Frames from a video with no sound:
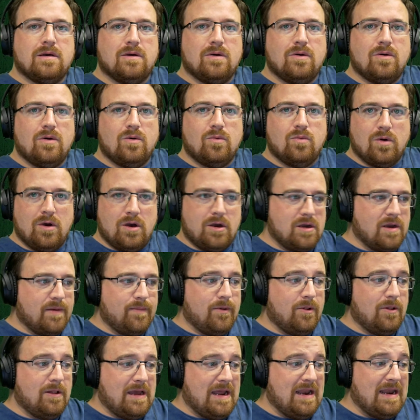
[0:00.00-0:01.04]

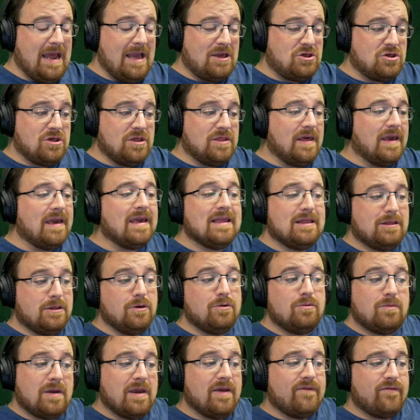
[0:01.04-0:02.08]
workable, and actually they
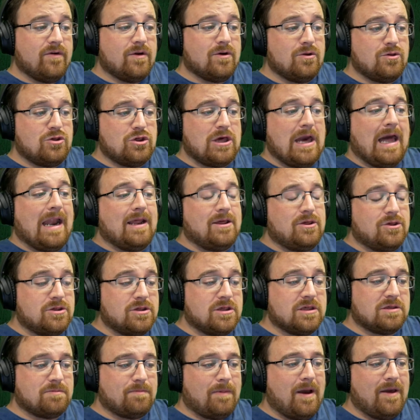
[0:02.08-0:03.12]
do give a good challenge
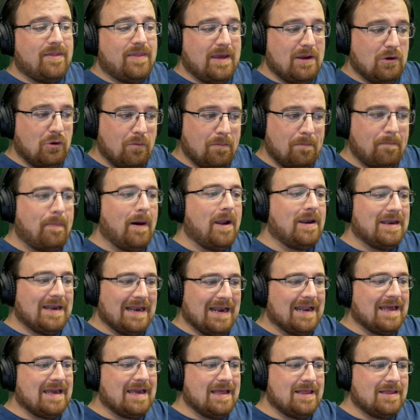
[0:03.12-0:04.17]
despite they all
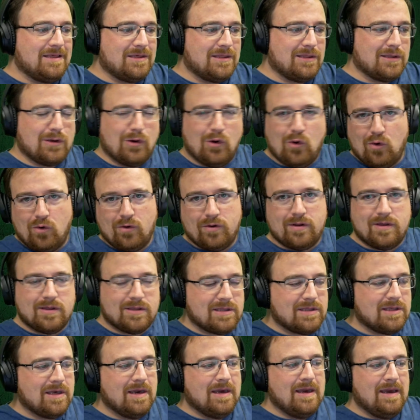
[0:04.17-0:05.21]
bundling into the
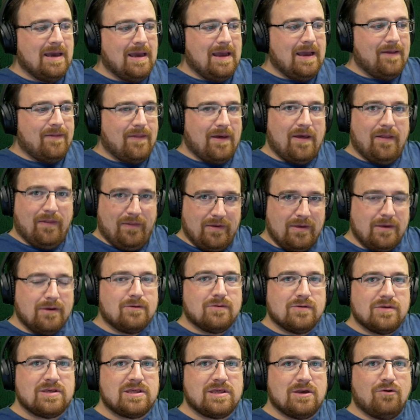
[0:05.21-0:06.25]
corners. That you
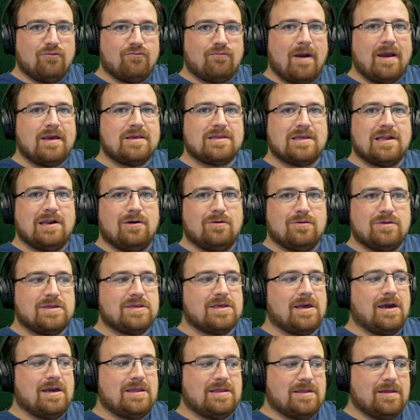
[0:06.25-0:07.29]
can still race
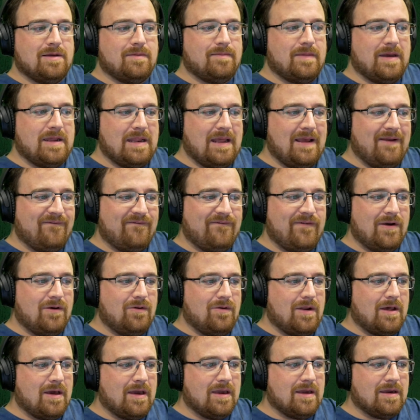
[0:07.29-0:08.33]
alongside them, and they feel
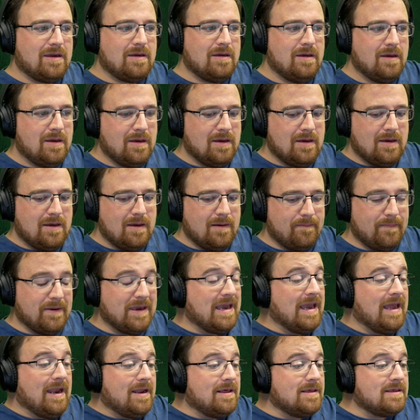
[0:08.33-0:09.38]
like
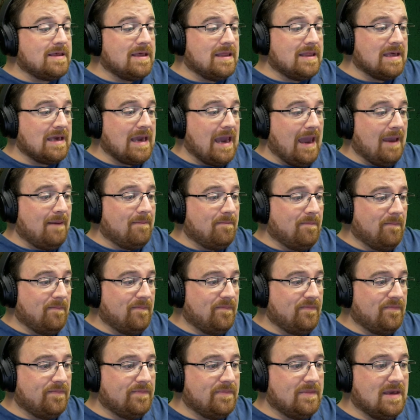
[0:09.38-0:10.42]
beginners at the game,
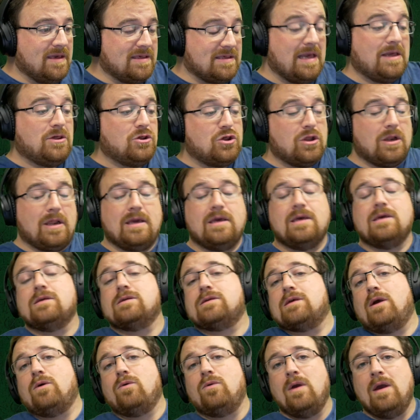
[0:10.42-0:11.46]
essentially.
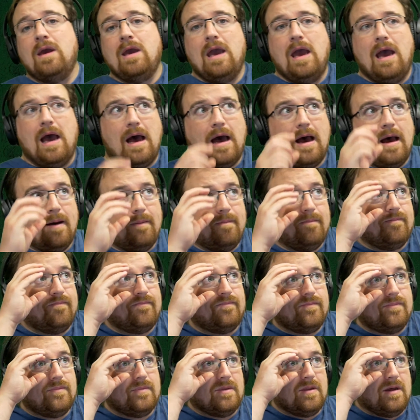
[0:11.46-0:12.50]
So
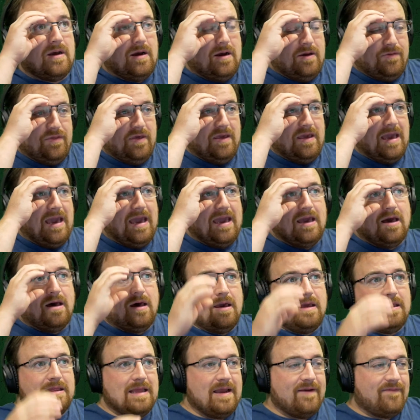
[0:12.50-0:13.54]
I think
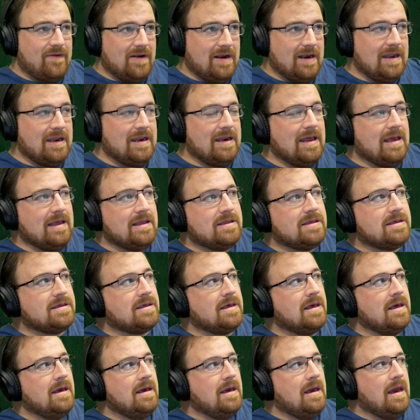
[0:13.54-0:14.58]
AI definitely needs
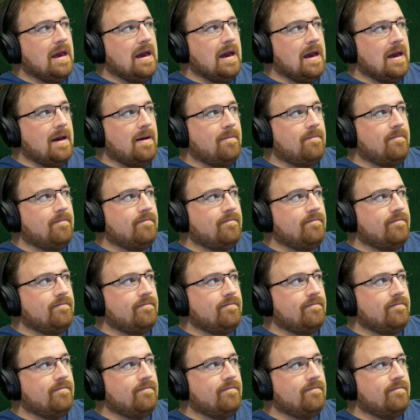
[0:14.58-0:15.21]
a